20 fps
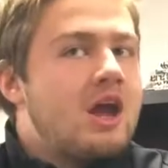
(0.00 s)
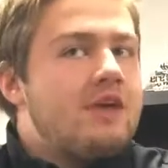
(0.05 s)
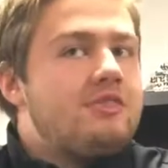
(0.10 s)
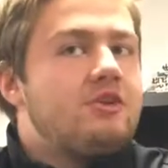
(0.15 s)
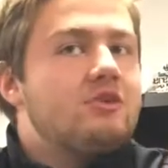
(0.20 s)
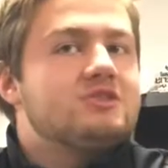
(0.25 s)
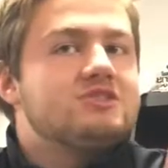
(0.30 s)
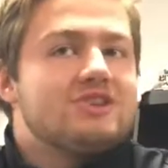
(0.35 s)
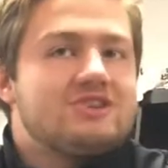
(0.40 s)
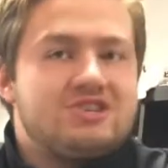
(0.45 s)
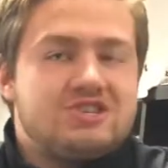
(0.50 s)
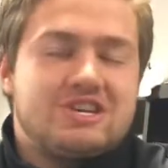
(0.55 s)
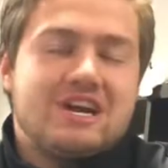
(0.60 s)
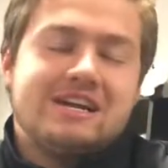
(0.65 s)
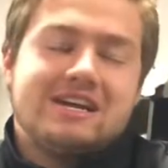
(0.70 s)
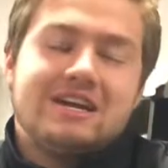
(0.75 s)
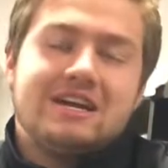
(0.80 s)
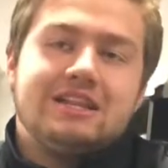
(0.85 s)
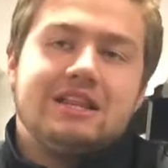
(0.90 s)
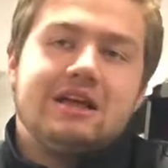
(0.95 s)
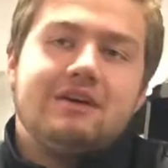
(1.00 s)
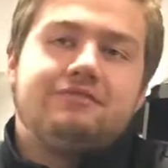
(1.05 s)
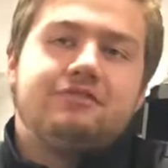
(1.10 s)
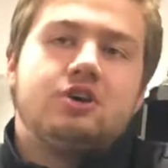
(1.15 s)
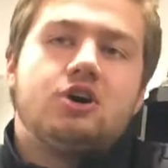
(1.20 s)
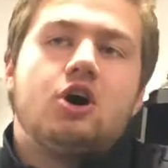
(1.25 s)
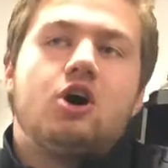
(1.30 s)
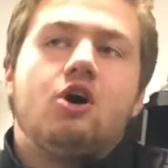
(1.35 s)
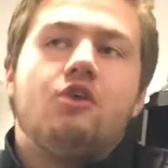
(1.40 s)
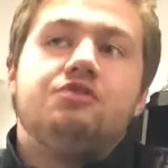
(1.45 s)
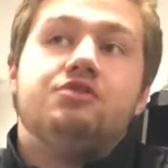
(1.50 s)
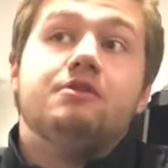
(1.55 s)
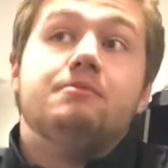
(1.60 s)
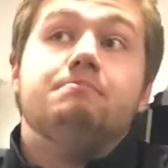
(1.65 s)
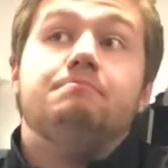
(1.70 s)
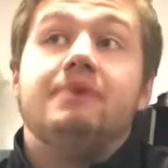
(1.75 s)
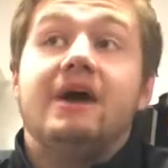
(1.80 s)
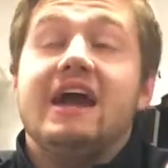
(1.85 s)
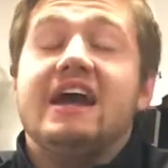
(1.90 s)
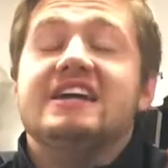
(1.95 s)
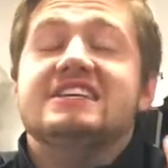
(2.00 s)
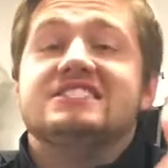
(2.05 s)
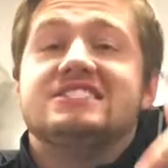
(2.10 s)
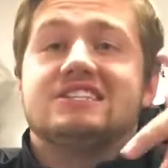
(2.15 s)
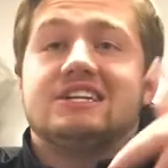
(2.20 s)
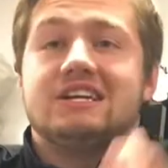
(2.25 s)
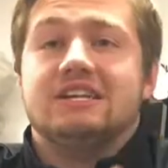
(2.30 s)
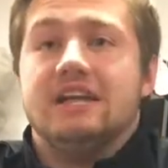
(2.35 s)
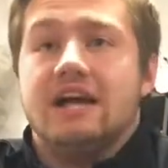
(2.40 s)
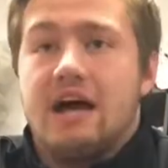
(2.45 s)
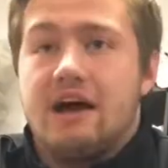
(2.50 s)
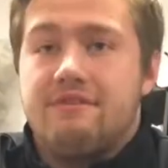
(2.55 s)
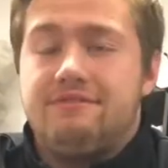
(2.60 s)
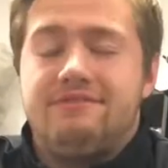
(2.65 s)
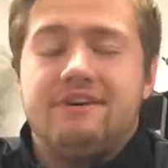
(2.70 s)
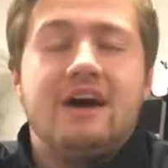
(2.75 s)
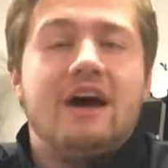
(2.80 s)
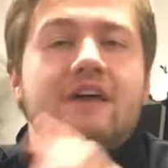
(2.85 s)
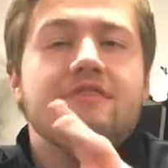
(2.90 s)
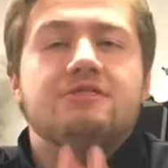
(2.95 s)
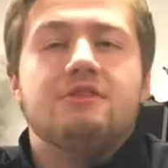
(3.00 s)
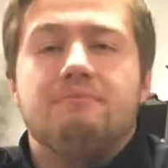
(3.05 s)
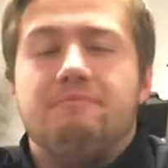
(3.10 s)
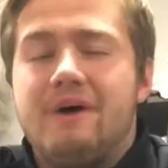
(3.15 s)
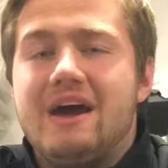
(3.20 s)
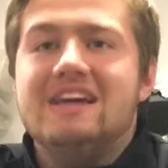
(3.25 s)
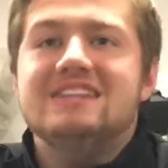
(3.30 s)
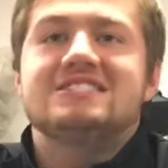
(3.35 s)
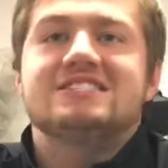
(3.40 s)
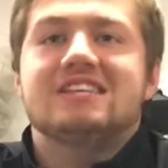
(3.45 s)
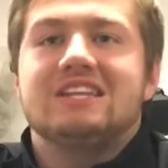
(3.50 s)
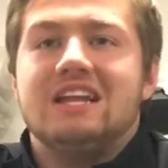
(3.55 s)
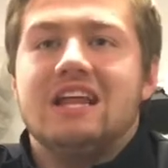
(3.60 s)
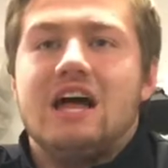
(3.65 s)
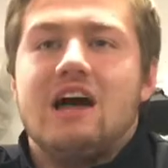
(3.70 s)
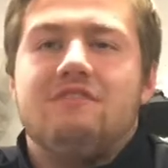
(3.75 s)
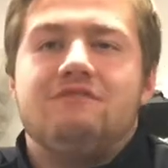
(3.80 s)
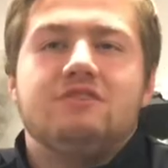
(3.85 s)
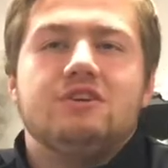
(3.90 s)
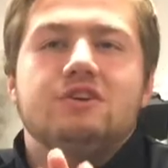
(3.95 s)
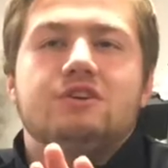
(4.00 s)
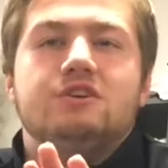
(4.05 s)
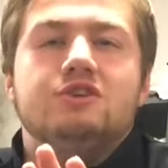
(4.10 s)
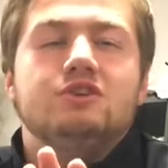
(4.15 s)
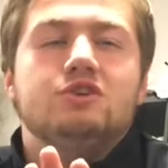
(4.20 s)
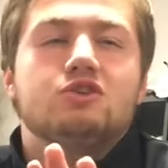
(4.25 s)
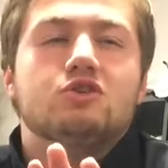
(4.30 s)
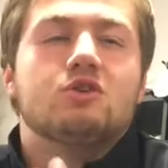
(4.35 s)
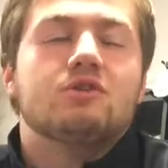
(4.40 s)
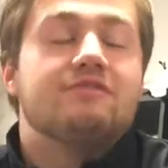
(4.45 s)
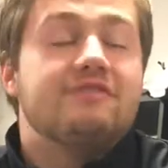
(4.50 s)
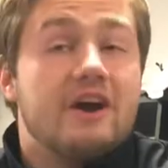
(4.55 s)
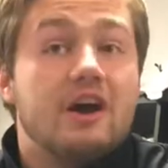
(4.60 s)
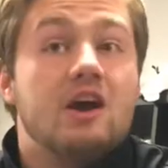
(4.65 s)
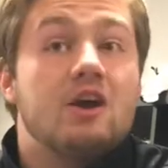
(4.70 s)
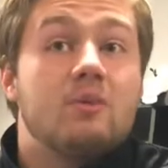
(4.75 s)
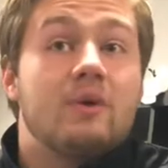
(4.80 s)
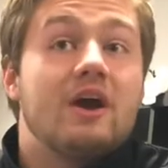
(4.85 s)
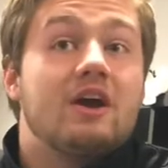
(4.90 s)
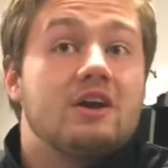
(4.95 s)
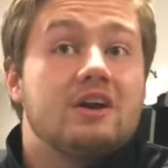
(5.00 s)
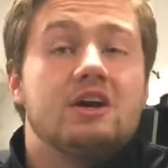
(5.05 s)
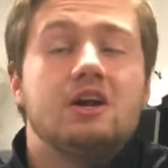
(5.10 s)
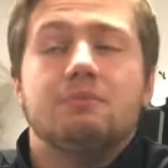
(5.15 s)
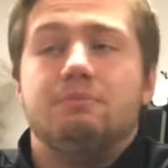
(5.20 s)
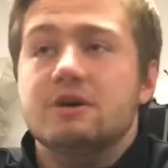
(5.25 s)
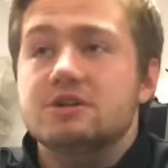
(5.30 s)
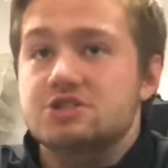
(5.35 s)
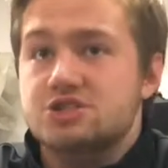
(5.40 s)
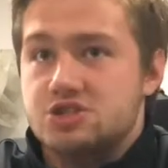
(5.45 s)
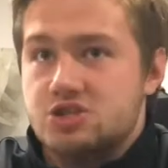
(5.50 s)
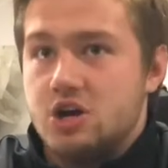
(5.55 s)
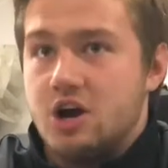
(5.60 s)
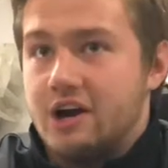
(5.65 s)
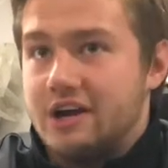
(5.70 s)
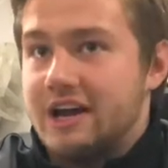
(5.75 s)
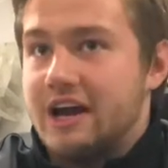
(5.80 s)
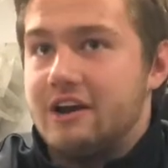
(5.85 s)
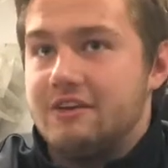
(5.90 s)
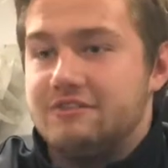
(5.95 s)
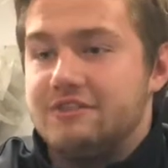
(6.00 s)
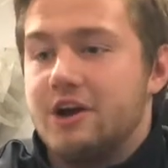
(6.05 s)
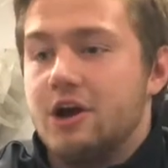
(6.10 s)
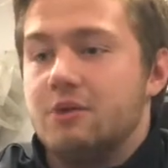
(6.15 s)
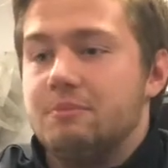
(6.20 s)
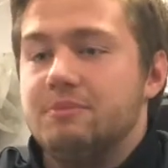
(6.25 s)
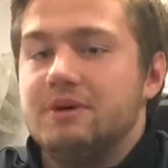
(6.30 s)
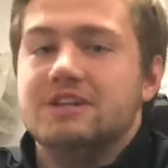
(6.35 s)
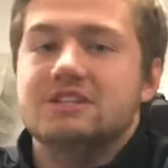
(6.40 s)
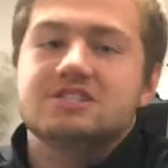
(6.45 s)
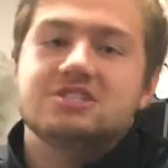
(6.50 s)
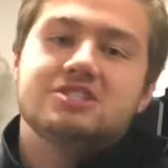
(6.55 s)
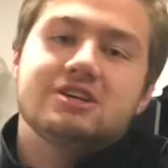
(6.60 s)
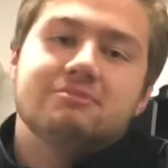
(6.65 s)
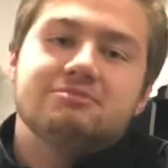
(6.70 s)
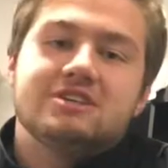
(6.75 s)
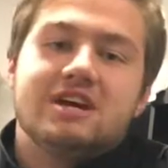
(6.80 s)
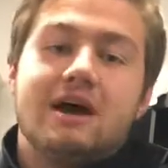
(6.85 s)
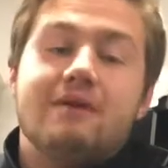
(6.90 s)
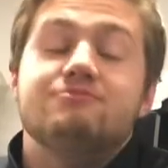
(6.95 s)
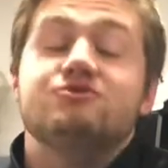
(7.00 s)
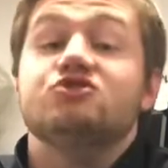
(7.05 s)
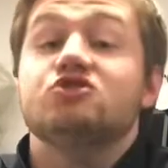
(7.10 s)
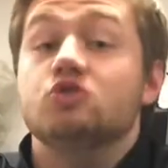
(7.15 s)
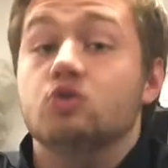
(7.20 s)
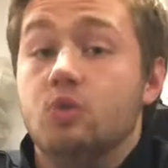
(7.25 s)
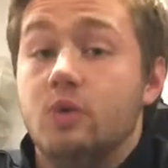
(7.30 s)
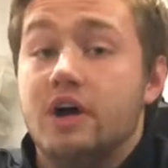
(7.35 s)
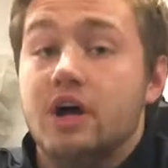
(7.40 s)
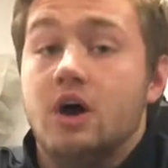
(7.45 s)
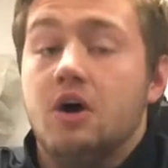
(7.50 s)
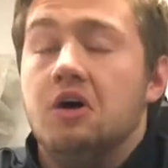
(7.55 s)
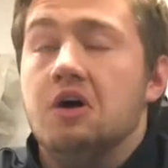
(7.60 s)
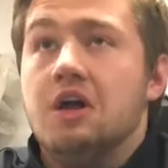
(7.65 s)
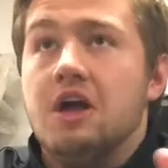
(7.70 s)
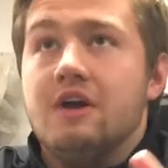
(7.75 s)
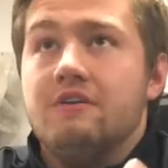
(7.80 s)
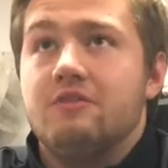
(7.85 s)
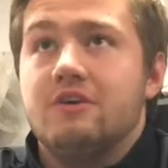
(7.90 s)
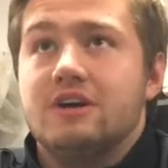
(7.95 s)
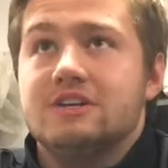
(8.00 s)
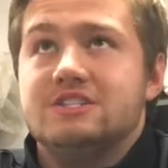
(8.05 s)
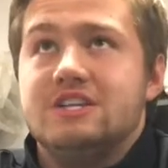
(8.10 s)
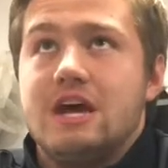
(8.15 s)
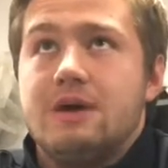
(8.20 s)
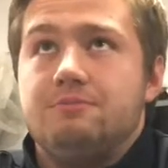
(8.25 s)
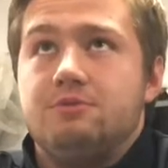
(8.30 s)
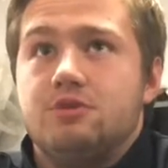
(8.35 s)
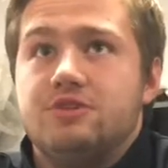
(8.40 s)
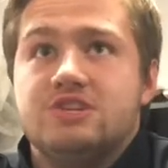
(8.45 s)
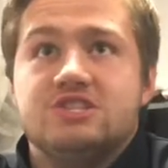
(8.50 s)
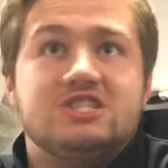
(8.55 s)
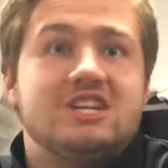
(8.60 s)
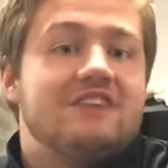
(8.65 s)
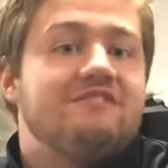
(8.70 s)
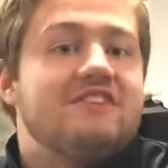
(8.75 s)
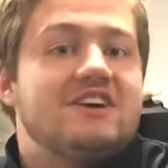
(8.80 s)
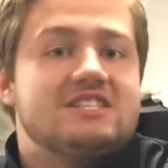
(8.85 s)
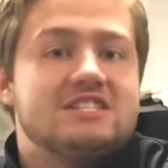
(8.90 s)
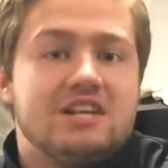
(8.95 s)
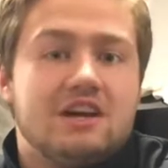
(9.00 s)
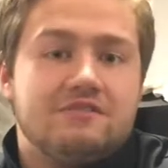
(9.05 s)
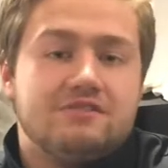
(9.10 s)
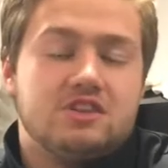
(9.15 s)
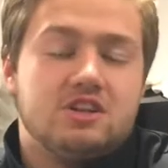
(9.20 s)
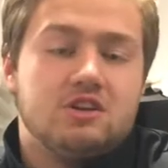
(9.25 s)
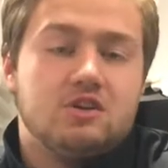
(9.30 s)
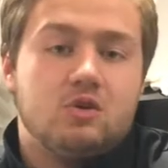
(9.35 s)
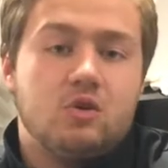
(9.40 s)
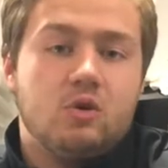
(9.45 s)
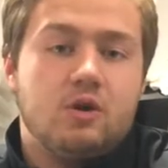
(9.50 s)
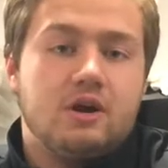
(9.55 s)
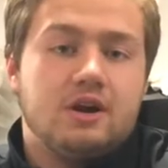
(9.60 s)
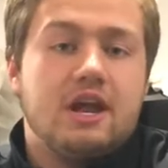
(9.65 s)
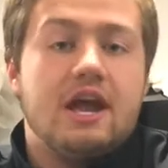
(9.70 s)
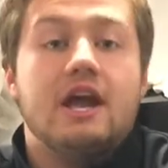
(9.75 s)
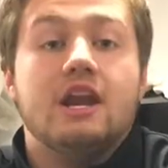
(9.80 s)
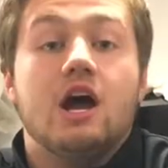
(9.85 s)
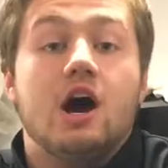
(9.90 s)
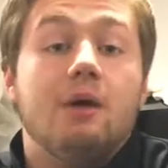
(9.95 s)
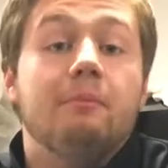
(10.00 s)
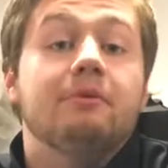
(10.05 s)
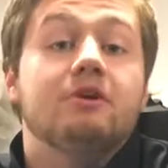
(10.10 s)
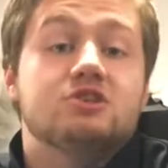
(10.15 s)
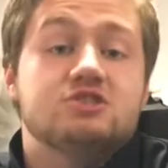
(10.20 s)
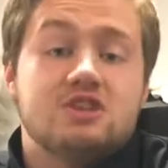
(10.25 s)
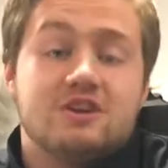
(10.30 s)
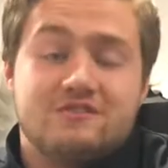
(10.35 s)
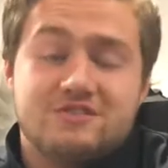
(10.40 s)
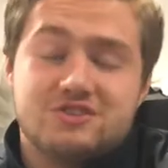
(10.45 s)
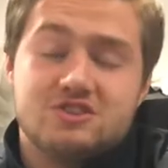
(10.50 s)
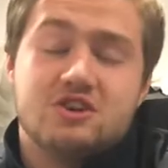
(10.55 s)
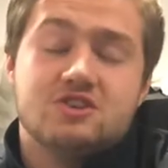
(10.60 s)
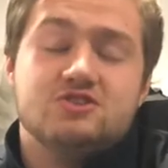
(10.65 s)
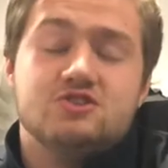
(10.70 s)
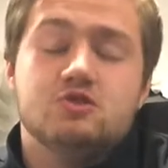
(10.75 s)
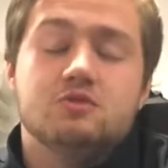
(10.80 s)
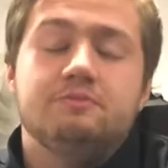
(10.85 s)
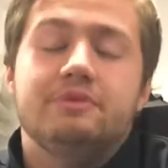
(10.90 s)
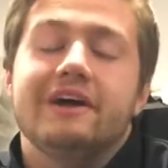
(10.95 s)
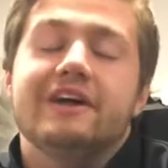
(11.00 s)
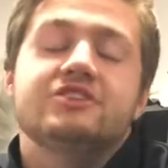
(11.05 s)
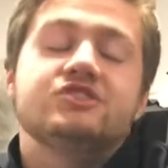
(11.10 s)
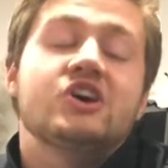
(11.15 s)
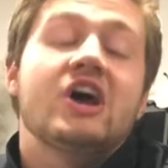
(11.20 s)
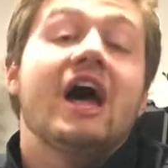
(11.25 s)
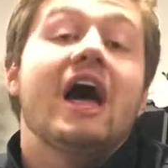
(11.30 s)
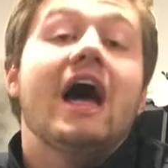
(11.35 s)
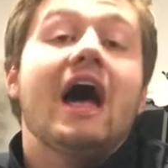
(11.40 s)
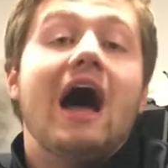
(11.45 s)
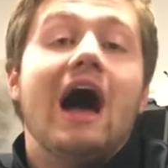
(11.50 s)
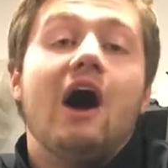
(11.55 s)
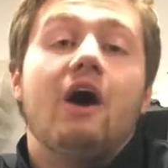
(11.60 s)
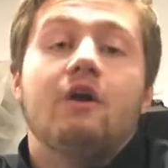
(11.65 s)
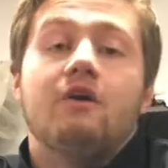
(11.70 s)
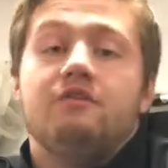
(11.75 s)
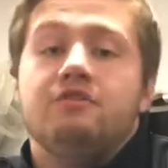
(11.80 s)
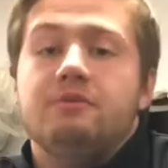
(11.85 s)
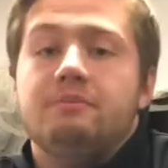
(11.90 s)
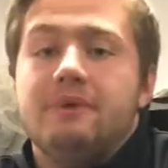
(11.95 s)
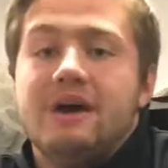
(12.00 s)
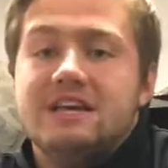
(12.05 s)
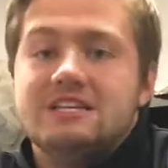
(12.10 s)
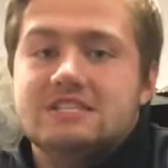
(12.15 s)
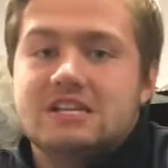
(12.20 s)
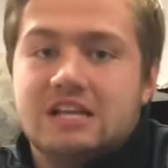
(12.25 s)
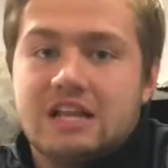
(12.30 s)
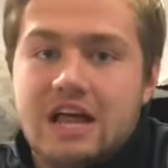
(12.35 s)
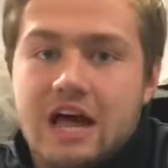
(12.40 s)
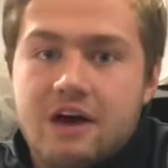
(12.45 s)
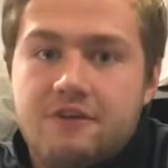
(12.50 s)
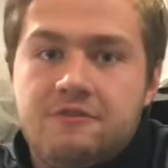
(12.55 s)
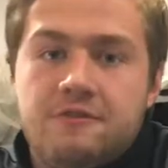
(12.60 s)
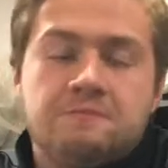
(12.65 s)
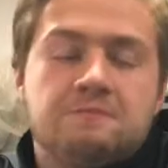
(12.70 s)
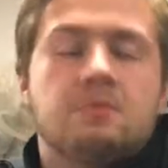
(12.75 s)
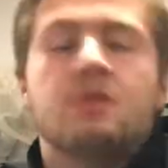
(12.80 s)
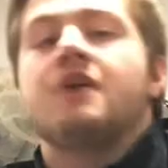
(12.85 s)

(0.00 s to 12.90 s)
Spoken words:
There's a second clef called the bass clef. The bass clef, you're very rarely going to pitch a song out of there, but sometimes you will. For example, the steadfast love of the Lord and humble yourself are songs you will pitch out of the bass clef.